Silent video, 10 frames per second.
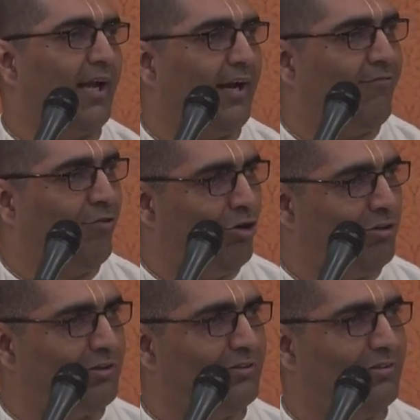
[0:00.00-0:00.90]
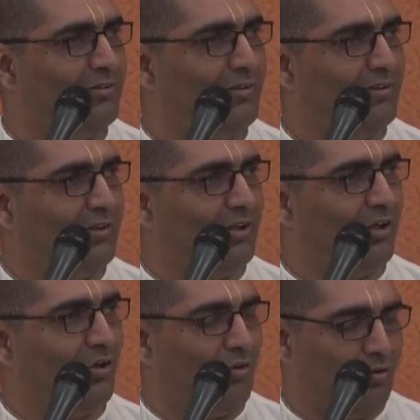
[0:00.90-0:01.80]
And fourth,
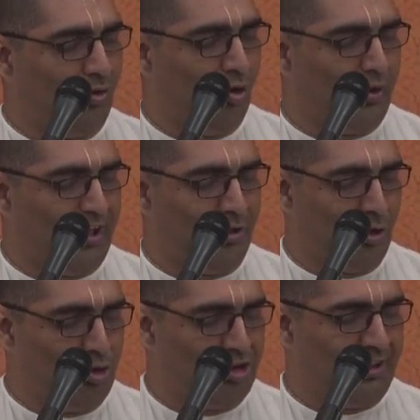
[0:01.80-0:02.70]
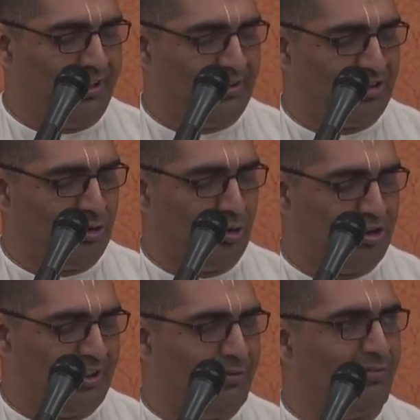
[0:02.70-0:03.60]
look at two
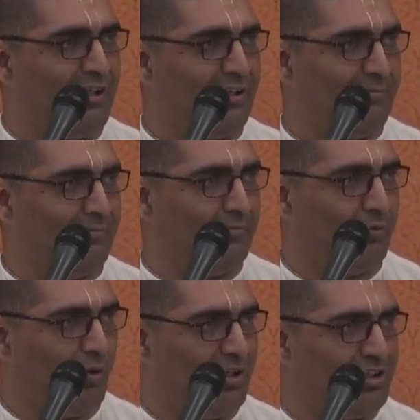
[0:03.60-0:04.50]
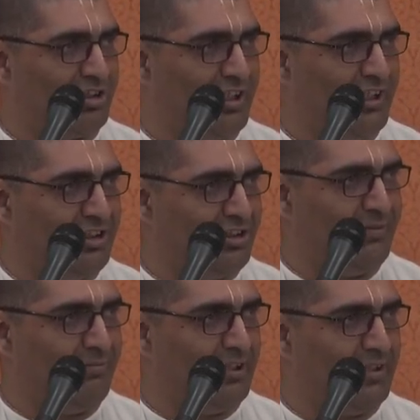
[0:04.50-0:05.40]
streams of income. One is a steady
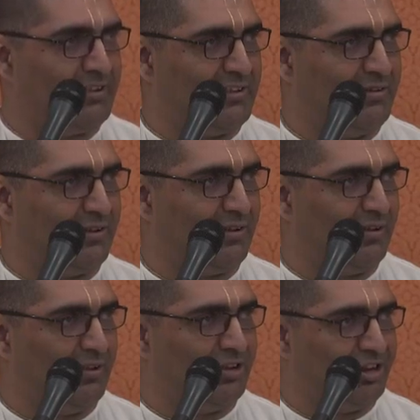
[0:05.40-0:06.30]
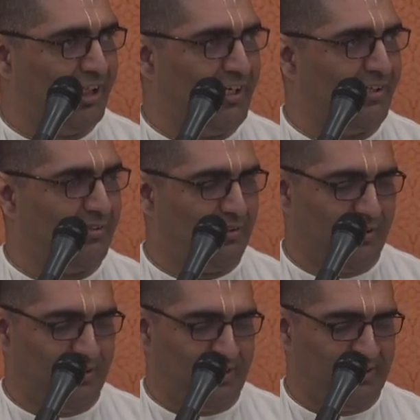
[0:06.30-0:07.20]
stream that doesn't shake.
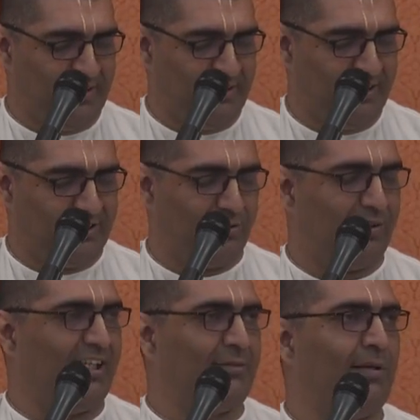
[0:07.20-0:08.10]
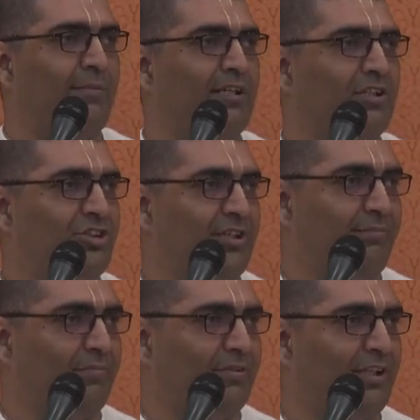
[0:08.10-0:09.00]
And then there's an experimental
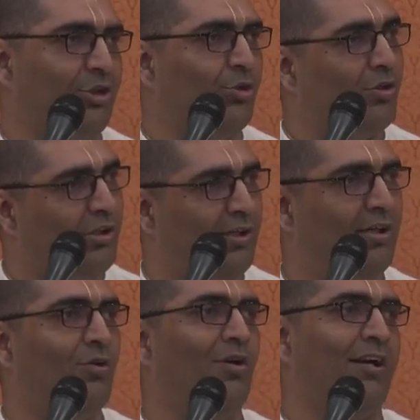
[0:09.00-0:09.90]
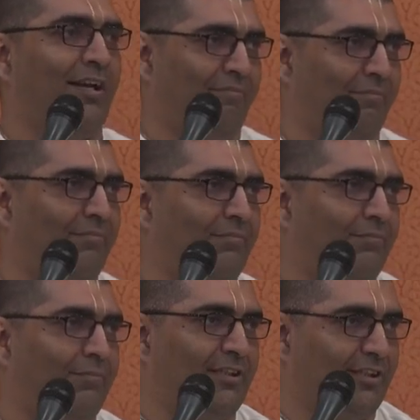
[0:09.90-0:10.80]
stream that you learn over time,
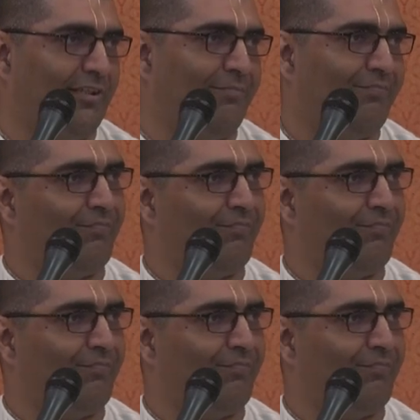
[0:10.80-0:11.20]
basically.